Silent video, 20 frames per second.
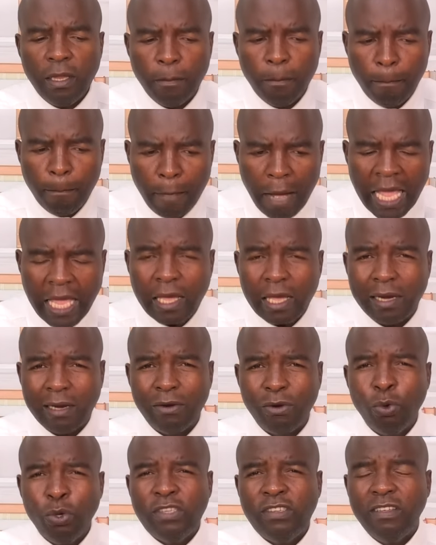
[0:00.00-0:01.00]

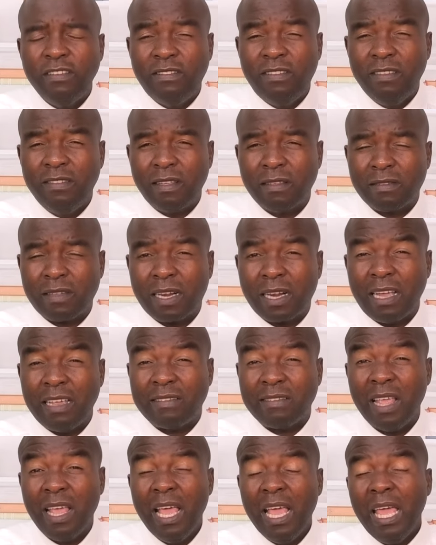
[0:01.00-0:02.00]
Michael, which is Jesus
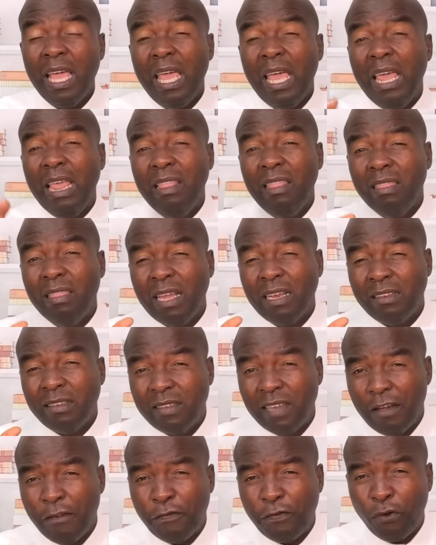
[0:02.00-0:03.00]
Christ, and the
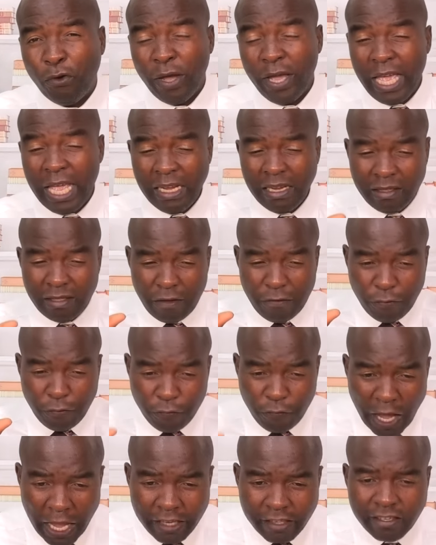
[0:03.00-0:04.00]
devil. And the
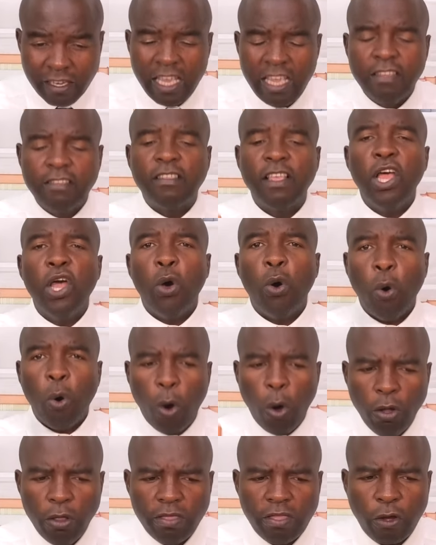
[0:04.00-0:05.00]
fight is
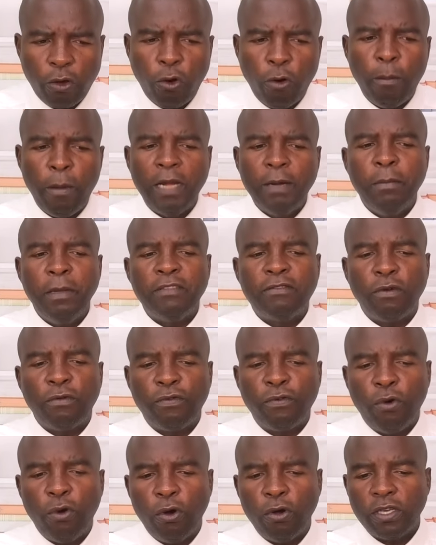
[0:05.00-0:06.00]
on the commandments
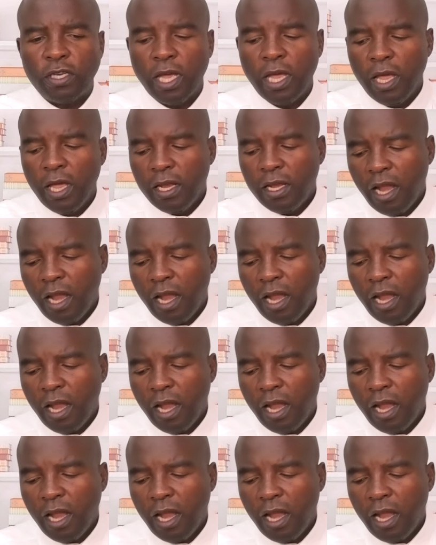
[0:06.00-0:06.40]
of God.